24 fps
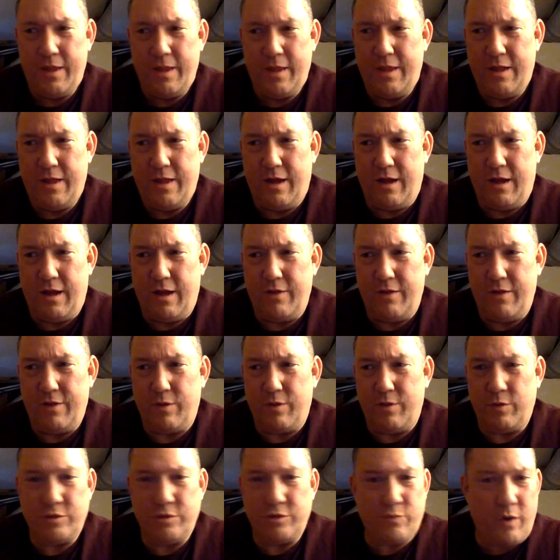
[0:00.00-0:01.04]
There
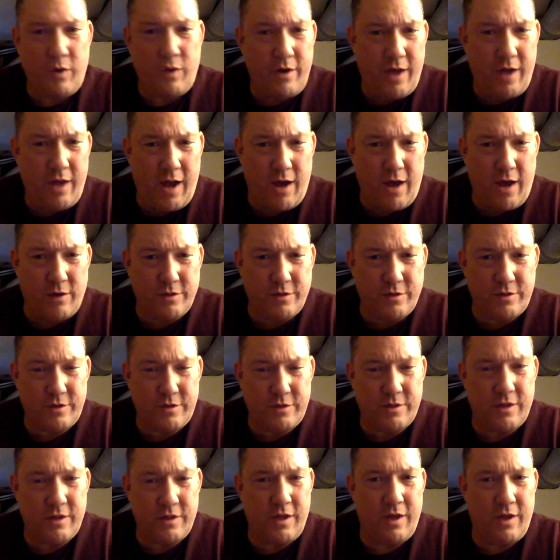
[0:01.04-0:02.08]
was one
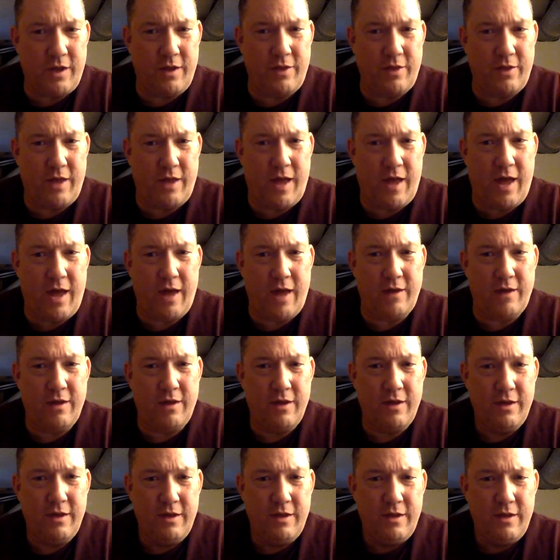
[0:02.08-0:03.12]
house that had
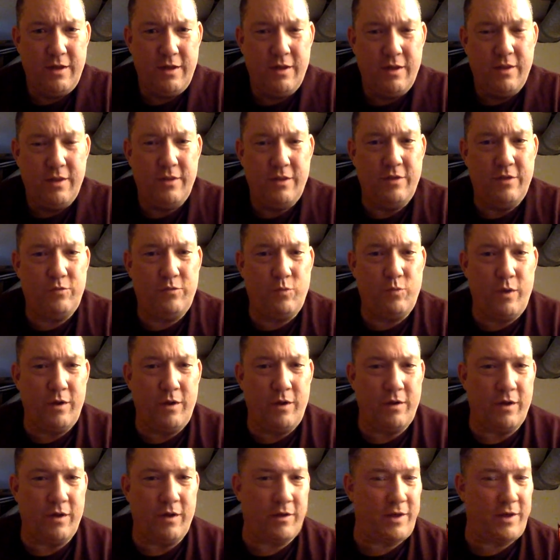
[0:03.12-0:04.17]
these
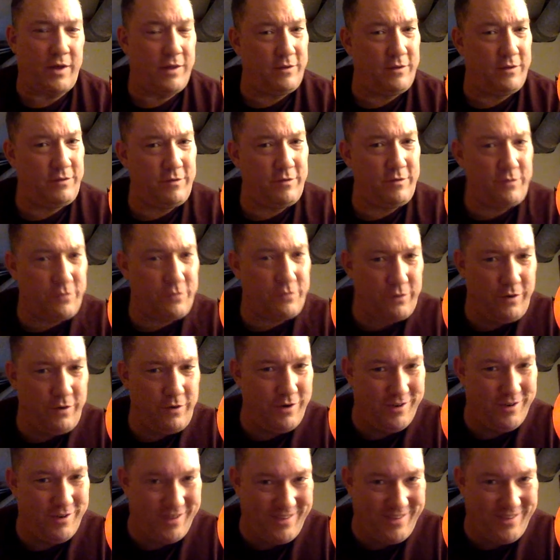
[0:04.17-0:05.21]
weird... Okay, this is true.
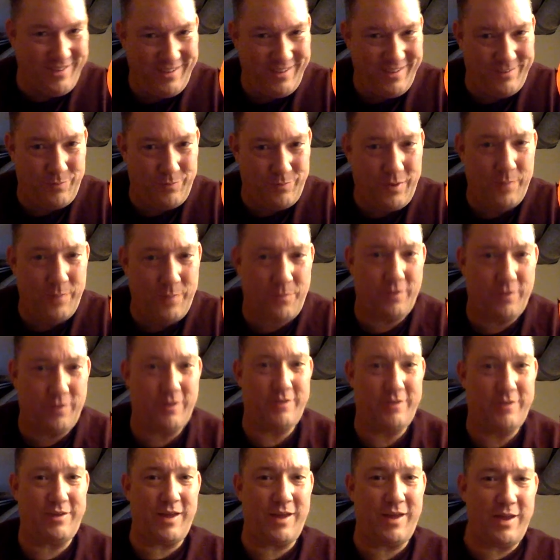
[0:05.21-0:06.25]
These people
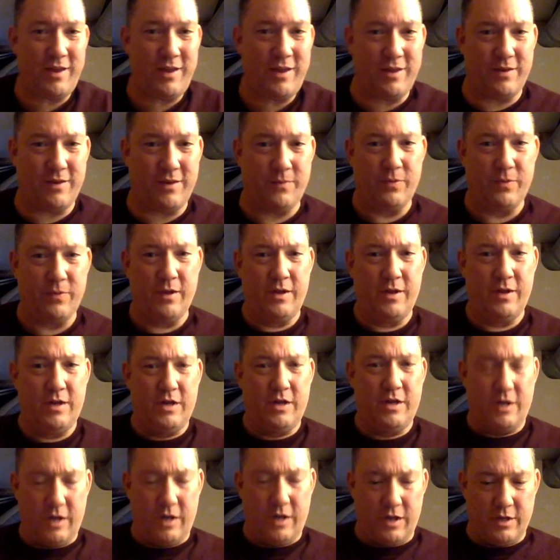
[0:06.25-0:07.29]
had taken
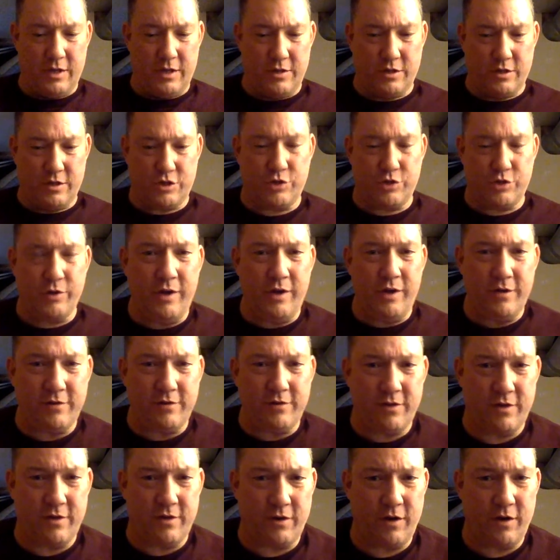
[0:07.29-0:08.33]
the trees
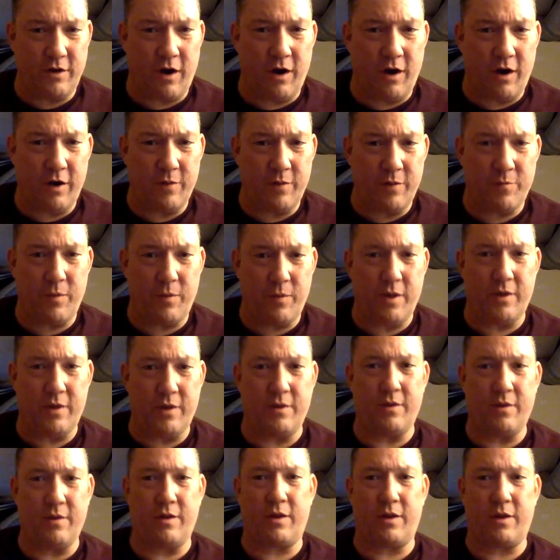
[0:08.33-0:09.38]
in their yard
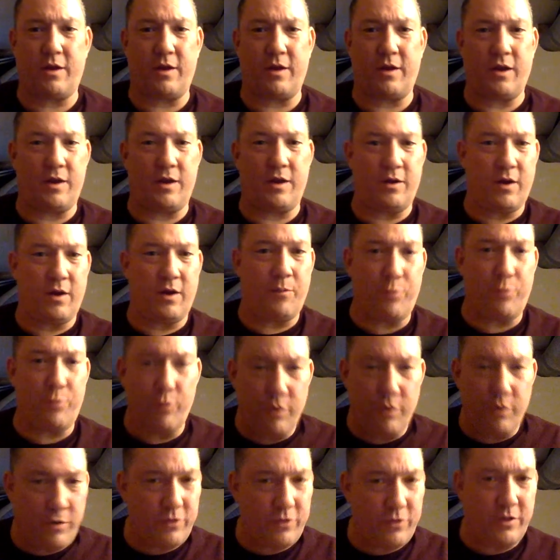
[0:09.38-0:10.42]
and
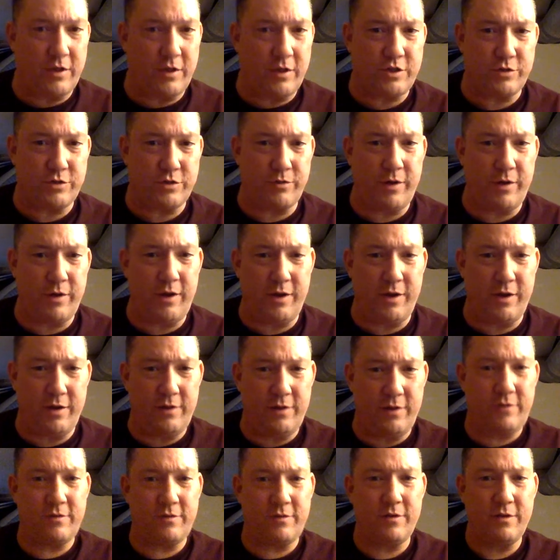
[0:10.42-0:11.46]
uprooted the
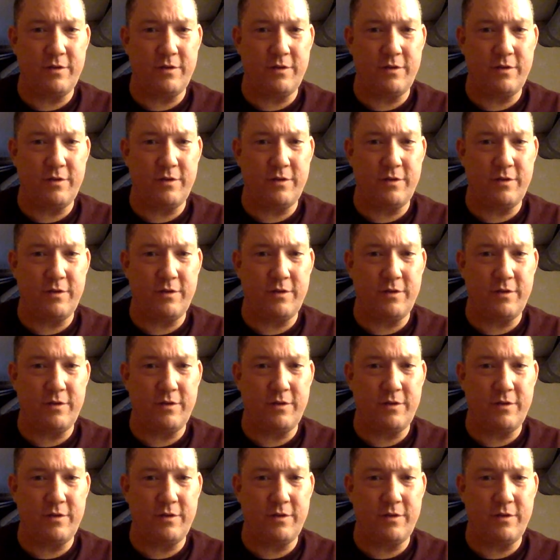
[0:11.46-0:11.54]
trees.